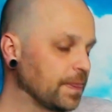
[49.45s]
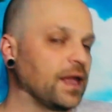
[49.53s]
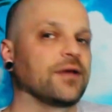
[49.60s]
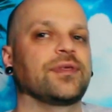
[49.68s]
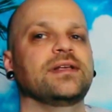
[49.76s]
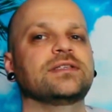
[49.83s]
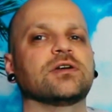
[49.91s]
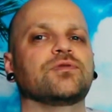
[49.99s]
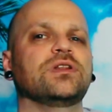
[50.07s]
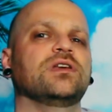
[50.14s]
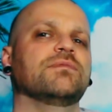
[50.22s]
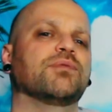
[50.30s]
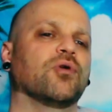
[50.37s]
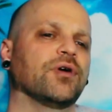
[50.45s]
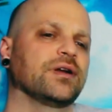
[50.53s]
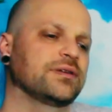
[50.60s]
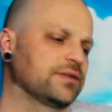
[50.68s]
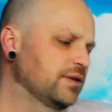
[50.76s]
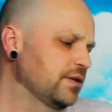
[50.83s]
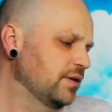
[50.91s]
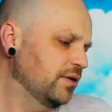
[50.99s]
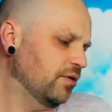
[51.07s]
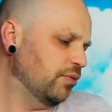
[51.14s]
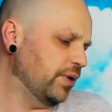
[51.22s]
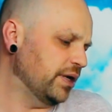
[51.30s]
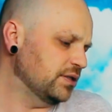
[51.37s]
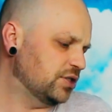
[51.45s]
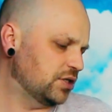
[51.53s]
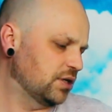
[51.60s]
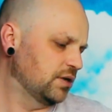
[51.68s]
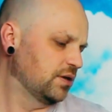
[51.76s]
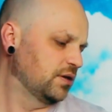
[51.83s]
are things that are really important, which